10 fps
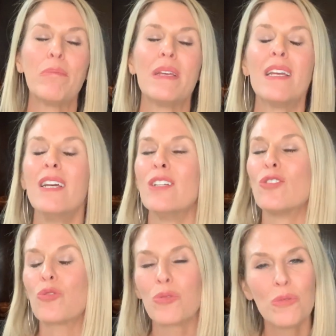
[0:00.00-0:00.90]
be
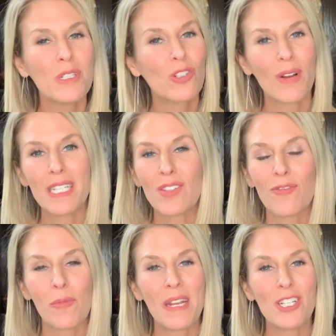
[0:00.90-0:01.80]
truly
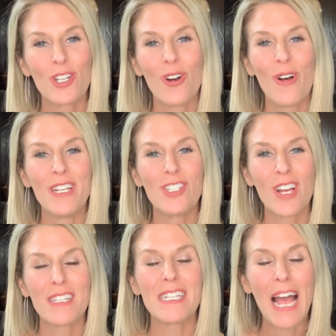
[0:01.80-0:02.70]
transformational and
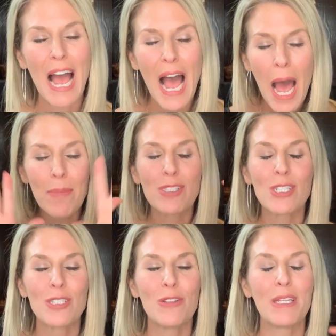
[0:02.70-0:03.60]
just
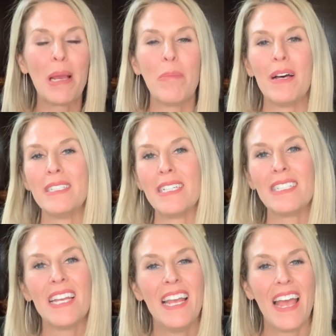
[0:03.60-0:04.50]
absolutely abundant